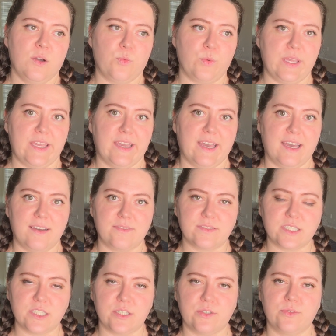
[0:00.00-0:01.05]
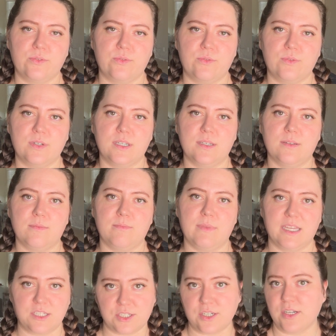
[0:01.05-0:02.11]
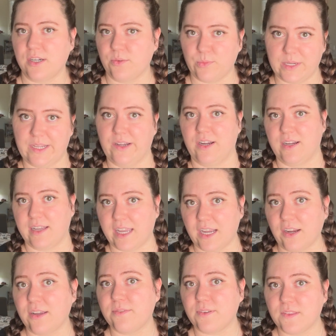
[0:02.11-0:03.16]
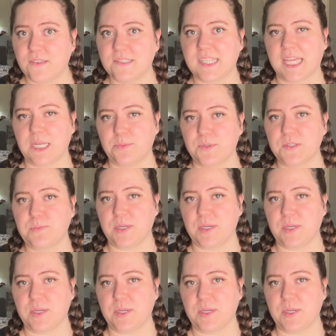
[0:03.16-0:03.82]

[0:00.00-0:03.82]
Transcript: we have to make sure we are caring for those animals,